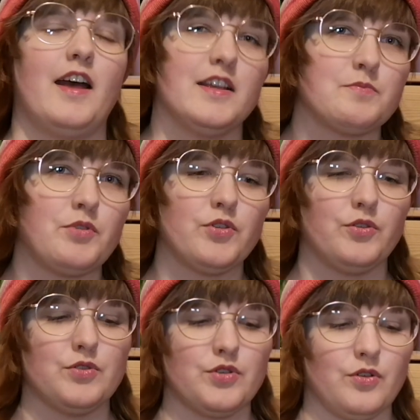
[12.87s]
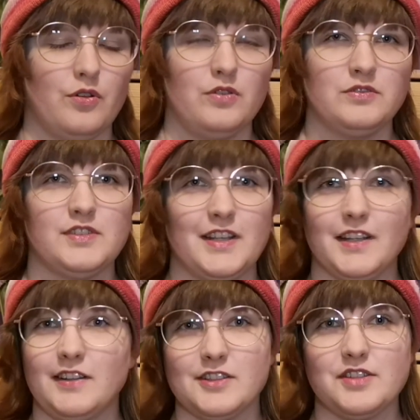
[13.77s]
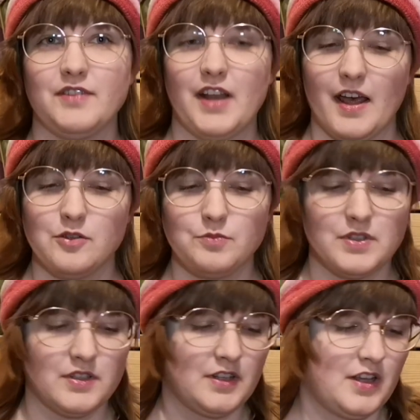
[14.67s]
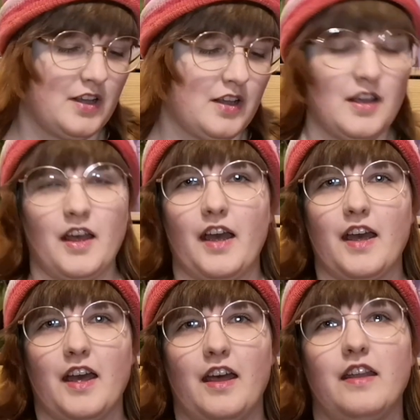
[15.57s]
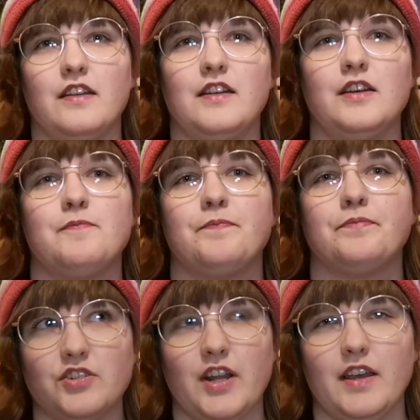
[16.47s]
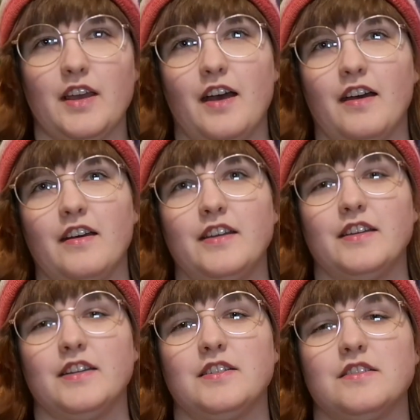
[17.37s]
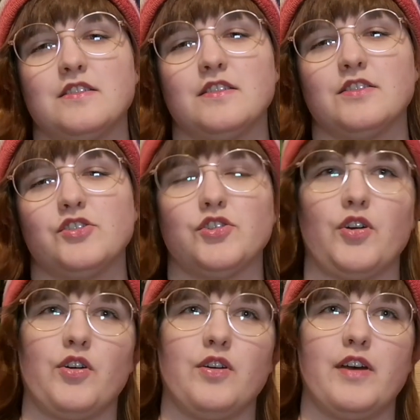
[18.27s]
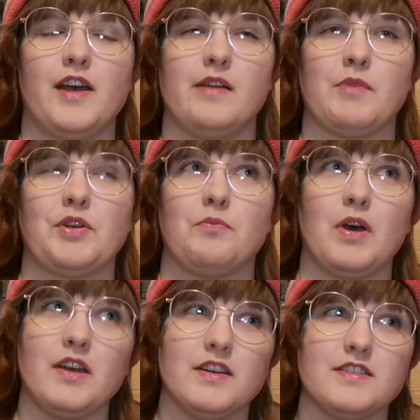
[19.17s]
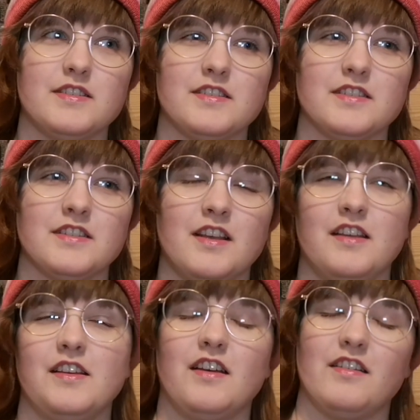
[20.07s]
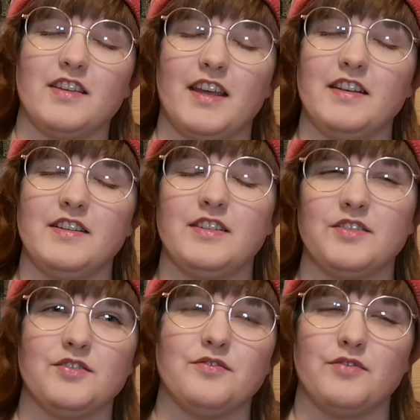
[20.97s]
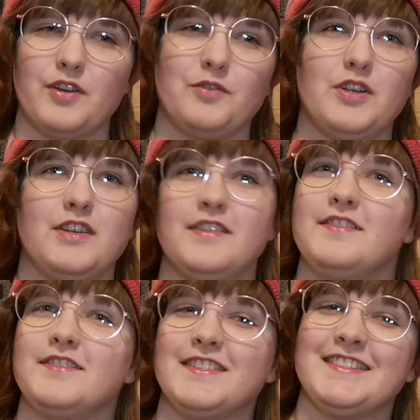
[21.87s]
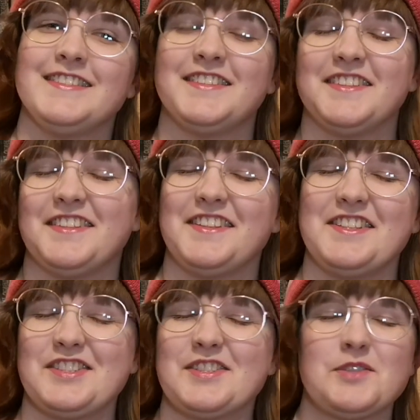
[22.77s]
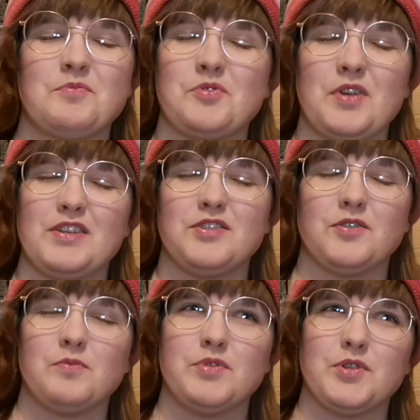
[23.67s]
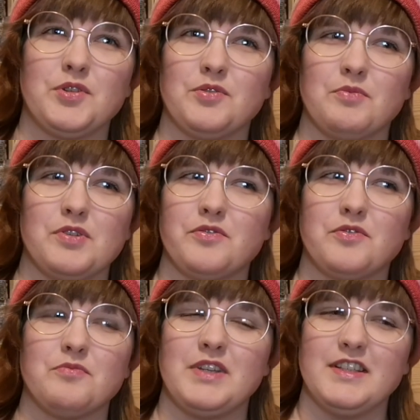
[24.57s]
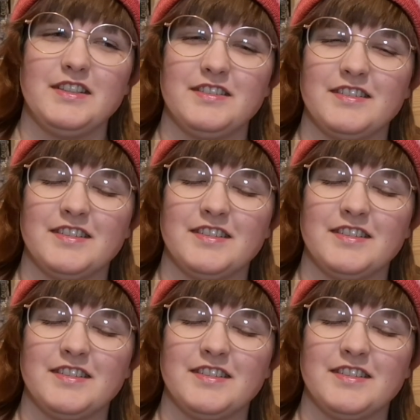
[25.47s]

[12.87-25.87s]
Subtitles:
as per usual, taken lots of naps. And yesterday I saw Emma Tobias again, very inspirational booktuber for me.